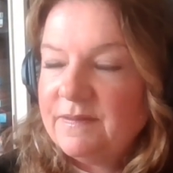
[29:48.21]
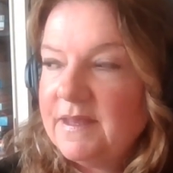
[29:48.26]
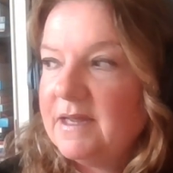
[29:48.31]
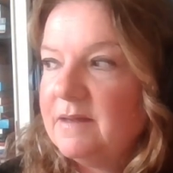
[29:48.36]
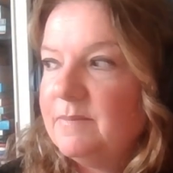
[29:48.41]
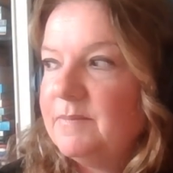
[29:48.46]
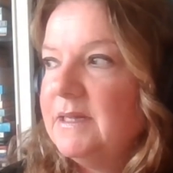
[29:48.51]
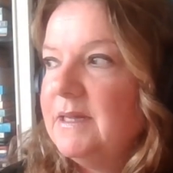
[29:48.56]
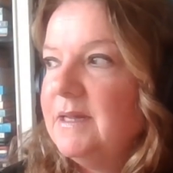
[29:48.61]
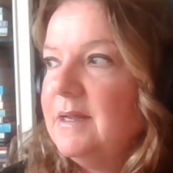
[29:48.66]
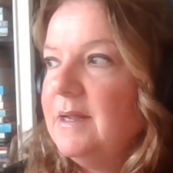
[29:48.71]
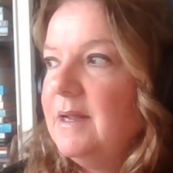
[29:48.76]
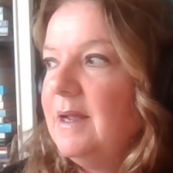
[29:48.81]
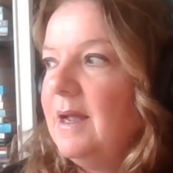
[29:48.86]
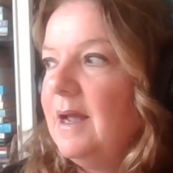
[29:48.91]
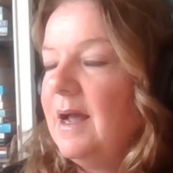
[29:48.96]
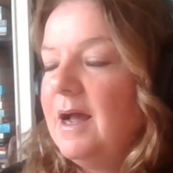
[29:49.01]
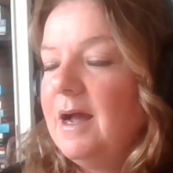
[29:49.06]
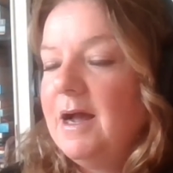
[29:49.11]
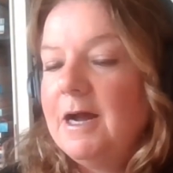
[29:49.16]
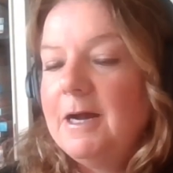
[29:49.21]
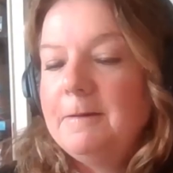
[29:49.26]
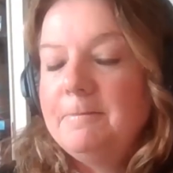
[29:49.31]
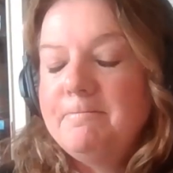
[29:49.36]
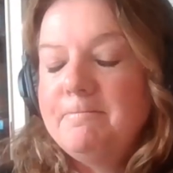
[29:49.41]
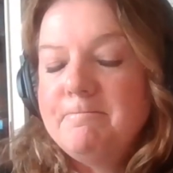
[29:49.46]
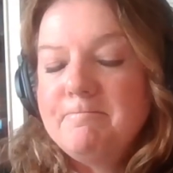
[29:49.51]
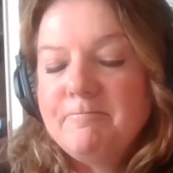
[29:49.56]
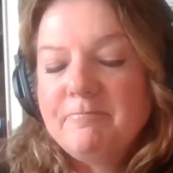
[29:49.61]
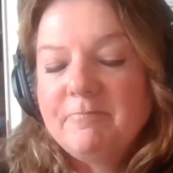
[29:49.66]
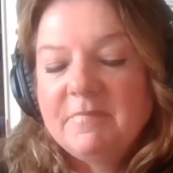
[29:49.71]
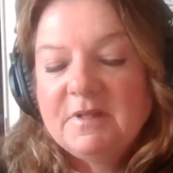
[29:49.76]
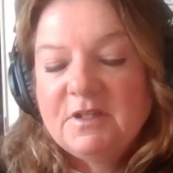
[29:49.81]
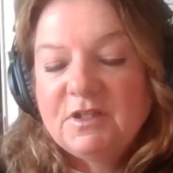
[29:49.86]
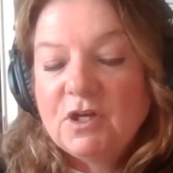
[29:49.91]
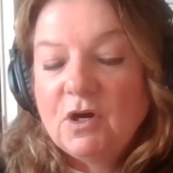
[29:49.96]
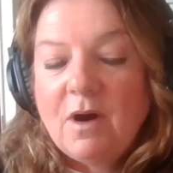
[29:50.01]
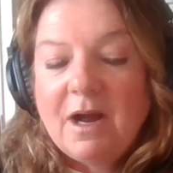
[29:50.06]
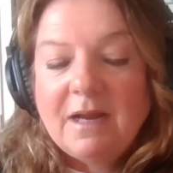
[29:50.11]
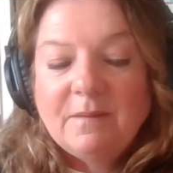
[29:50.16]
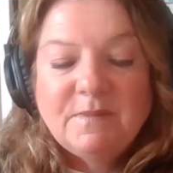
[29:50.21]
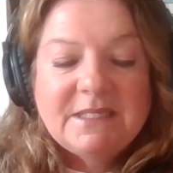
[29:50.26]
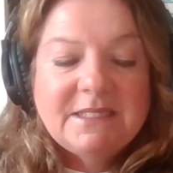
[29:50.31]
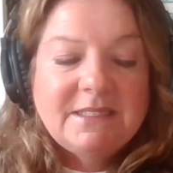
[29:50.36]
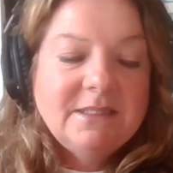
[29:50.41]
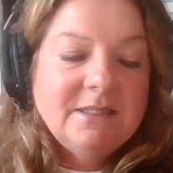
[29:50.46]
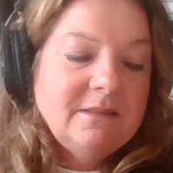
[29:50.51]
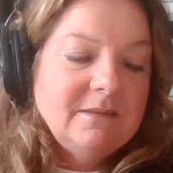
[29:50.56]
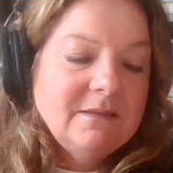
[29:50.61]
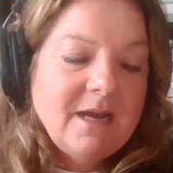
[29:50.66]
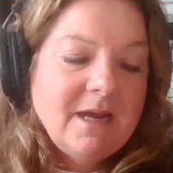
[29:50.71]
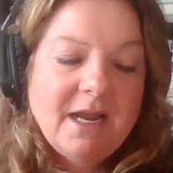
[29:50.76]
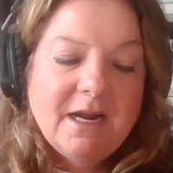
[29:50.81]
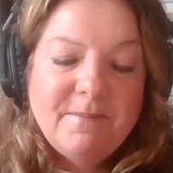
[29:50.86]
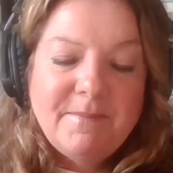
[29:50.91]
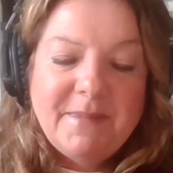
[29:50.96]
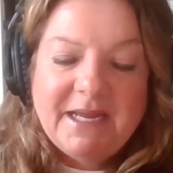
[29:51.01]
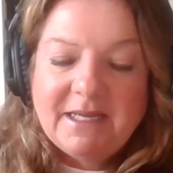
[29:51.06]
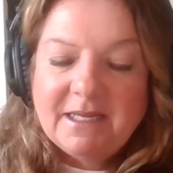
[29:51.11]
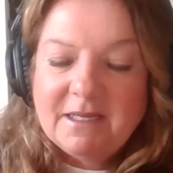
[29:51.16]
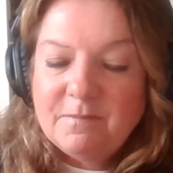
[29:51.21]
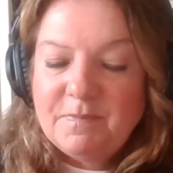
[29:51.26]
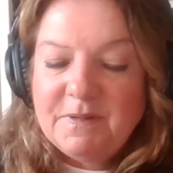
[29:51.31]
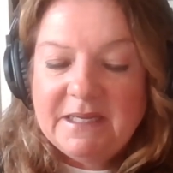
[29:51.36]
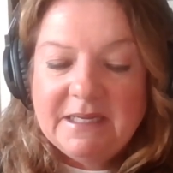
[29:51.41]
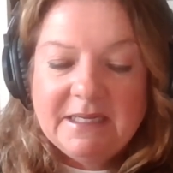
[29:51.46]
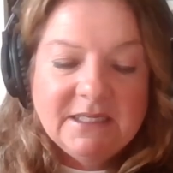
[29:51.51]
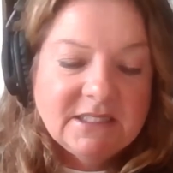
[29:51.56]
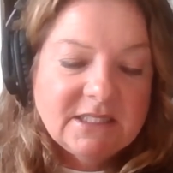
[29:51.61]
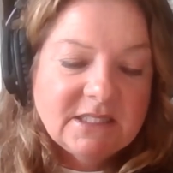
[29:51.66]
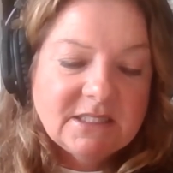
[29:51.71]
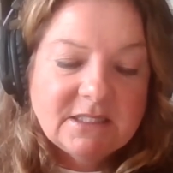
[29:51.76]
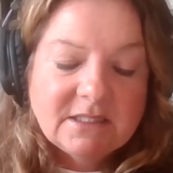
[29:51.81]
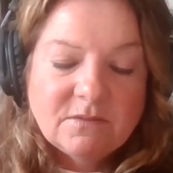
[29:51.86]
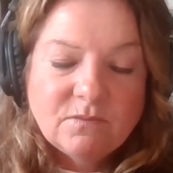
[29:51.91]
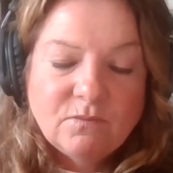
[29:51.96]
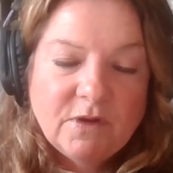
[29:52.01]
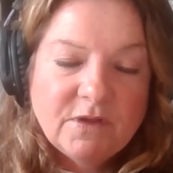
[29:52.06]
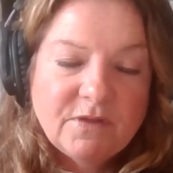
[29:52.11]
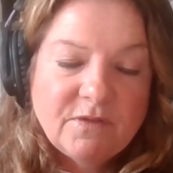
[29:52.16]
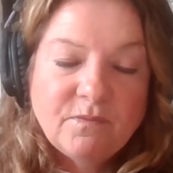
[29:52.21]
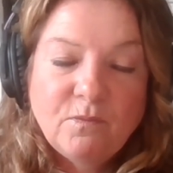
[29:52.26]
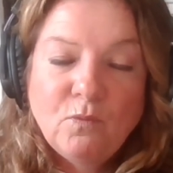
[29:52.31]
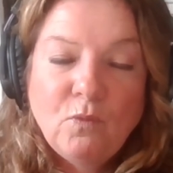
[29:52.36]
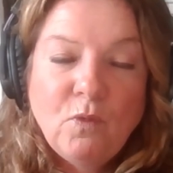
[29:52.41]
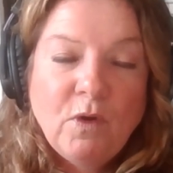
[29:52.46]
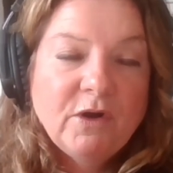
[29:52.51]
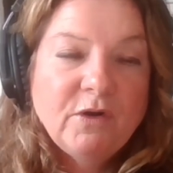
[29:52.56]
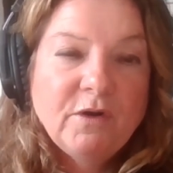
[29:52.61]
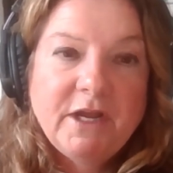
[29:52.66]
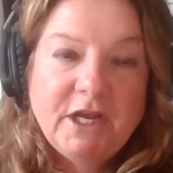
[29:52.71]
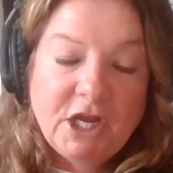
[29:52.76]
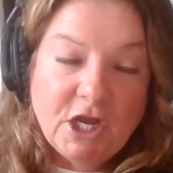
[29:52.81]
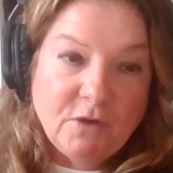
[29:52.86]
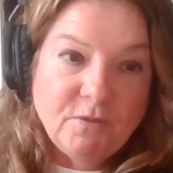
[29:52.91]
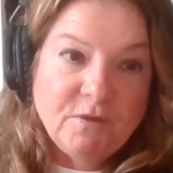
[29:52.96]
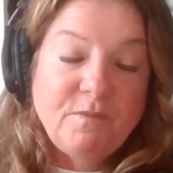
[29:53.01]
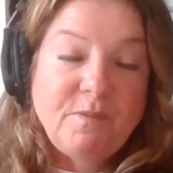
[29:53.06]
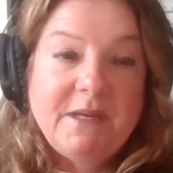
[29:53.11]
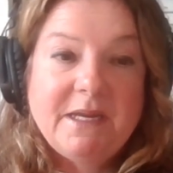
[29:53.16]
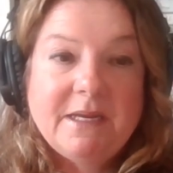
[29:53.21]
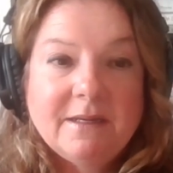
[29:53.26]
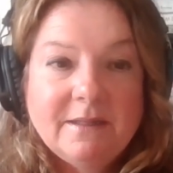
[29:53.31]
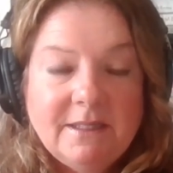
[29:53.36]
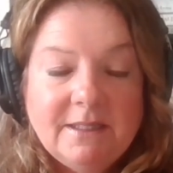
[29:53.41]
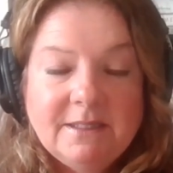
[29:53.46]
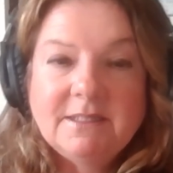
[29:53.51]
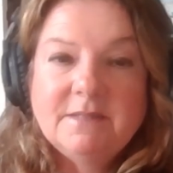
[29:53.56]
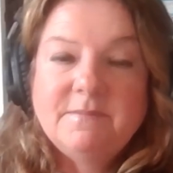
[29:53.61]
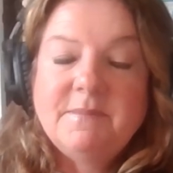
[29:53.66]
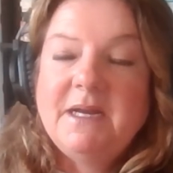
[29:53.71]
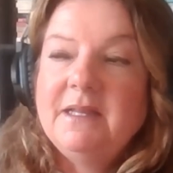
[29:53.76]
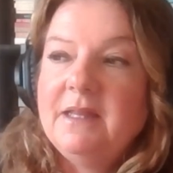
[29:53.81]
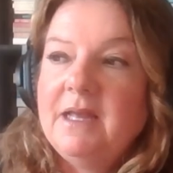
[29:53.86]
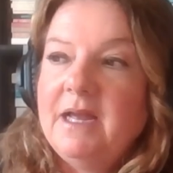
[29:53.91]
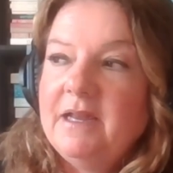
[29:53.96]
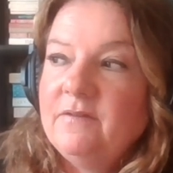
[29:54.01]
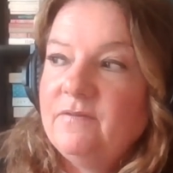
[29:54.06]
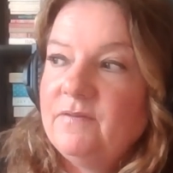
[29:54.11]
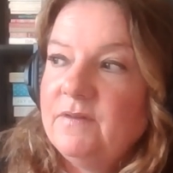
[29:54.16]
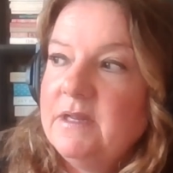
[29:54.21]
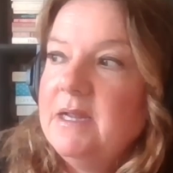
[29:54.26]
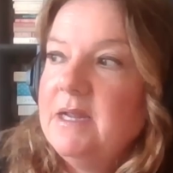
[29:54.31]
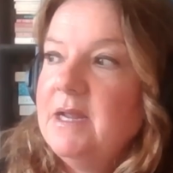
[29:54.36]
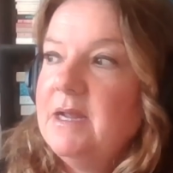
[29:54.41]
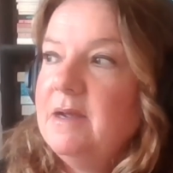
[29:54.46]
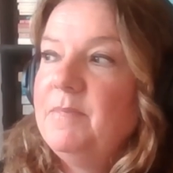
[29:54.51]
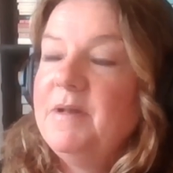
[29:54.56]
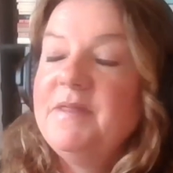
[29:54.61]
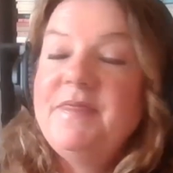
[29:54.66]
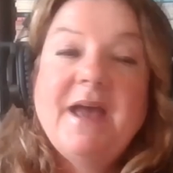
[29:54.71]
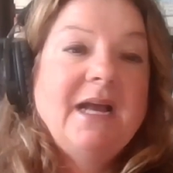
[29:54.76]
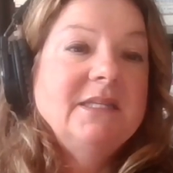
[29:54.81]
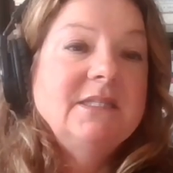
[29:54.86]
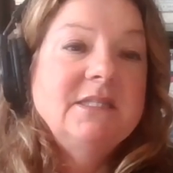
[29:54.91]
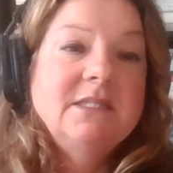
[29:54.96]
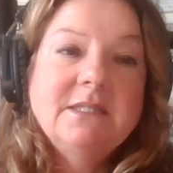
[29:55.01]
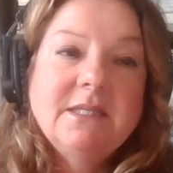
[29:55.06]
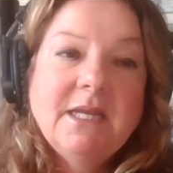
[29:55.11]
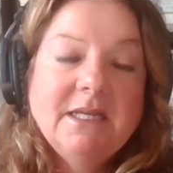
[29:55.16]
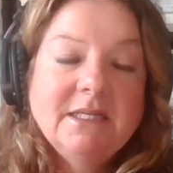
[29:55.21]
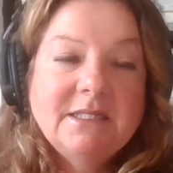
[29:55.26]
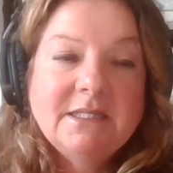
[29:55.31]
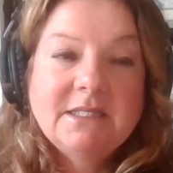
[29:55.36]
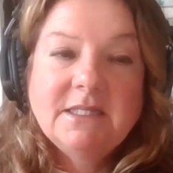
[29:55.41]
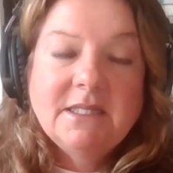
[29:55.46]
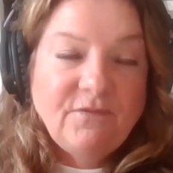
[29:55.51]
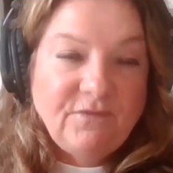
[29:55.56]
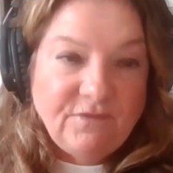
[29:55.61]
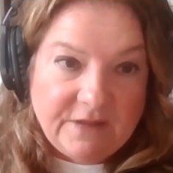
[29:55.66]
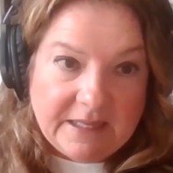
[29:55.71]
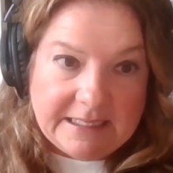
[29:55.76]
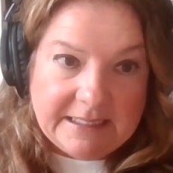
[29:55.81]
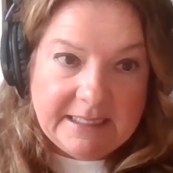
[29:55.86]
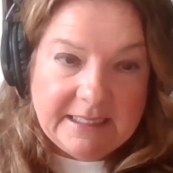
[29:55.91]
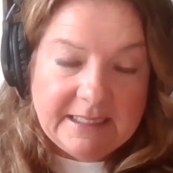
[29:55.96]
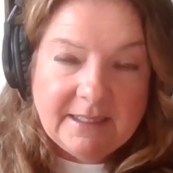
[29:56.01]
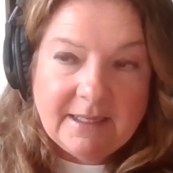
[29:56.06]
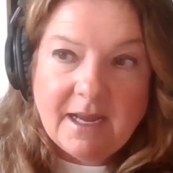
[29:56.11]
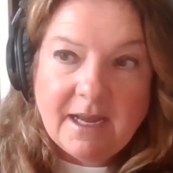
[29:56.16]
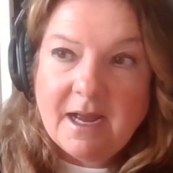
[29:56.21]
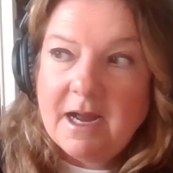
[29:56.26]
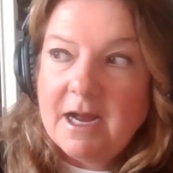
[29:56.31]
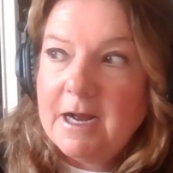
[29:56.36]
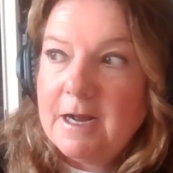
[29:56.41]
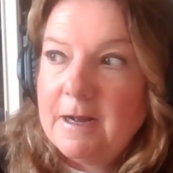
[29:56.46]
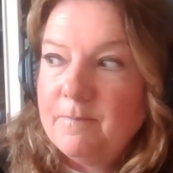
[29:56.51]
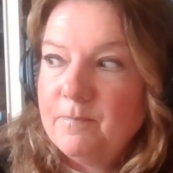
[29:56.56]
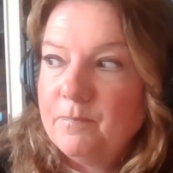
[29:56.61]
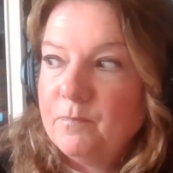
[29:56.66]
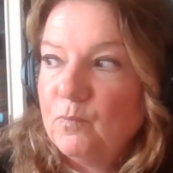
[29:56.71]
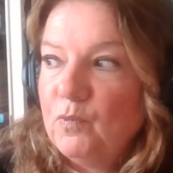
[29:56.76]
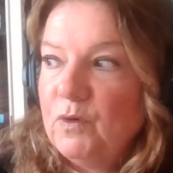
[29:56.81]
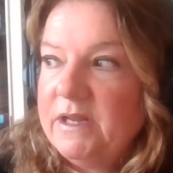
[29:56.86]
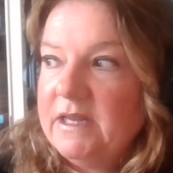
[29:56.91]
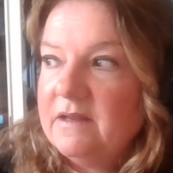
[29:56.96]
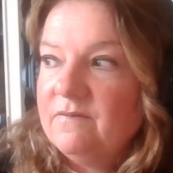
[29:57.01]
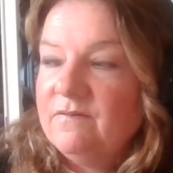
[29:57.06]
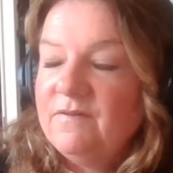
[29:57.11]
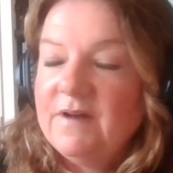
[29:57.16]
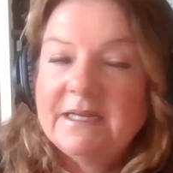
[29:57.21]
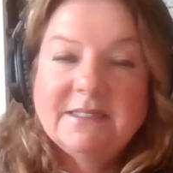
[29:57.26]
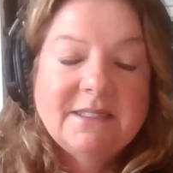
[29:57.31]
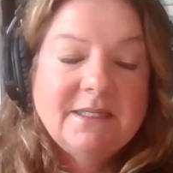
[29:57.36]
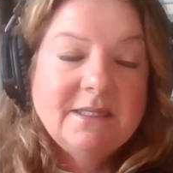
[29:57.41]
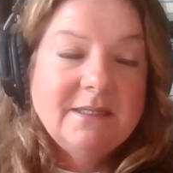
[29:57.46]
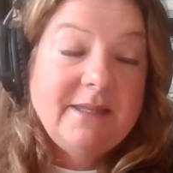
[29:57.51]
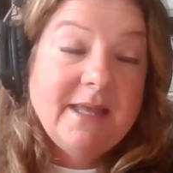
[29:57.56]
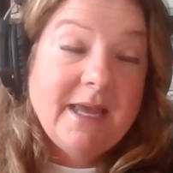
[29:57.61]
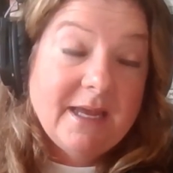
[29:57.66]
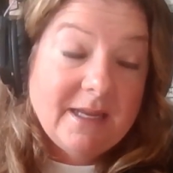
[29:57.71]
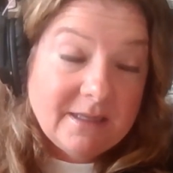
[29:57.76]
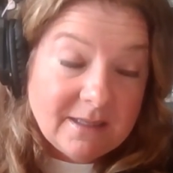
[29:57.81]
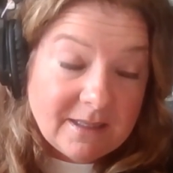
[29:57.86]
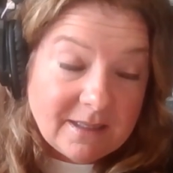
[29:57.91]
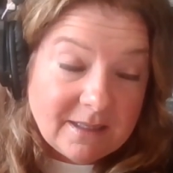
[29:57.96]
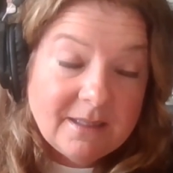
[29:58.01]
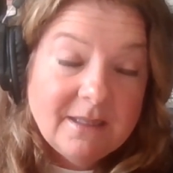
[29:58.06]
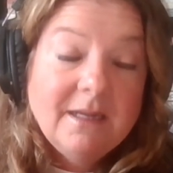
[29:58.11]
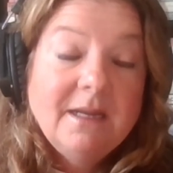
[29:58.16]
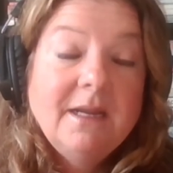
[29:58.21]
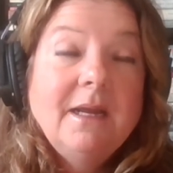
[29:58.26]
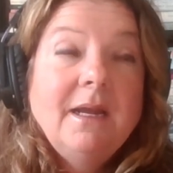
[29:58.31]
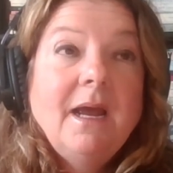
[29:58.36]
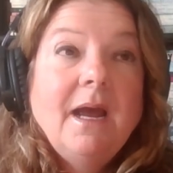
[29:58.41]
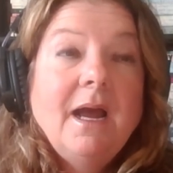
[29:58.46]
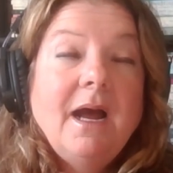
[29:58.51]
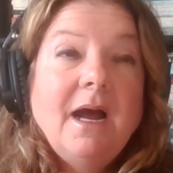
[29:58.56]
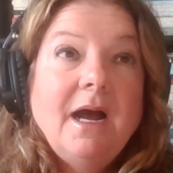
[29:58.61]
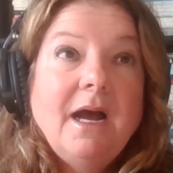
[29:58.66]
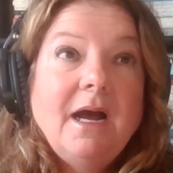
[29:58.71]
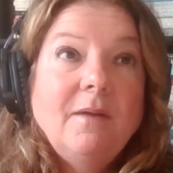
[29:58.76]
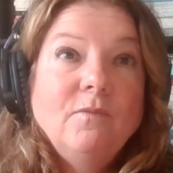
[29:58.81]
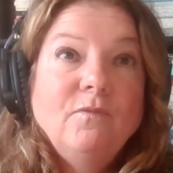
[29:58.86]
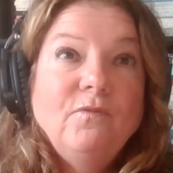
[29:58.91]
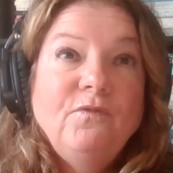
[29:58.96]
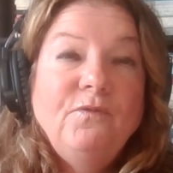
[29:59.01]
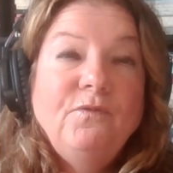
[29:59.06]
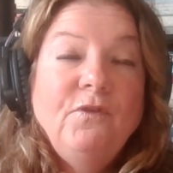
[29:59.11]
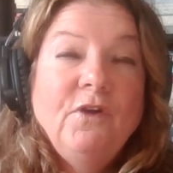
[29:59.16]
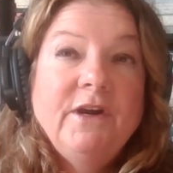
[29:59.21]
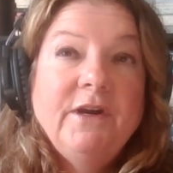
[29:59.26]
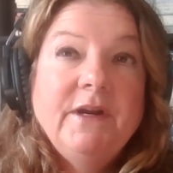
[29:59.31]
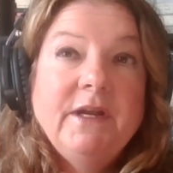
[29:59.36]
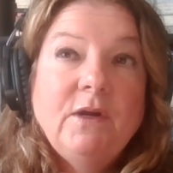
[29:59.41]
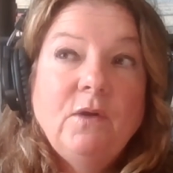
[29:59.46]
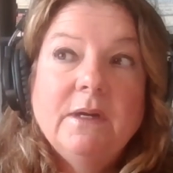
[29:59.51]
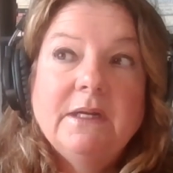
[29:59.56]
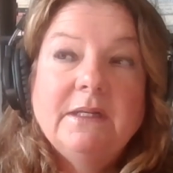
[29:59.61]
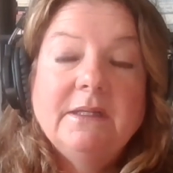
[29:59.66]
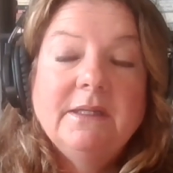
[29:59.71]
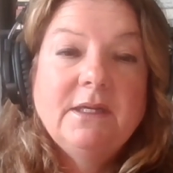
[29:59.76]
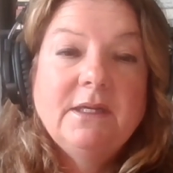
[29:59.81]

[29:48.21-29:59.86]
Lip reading: them. So I'm still kind of making peace with where do I go with peonies in my life, but it's the flooding. We invested then. Very quickly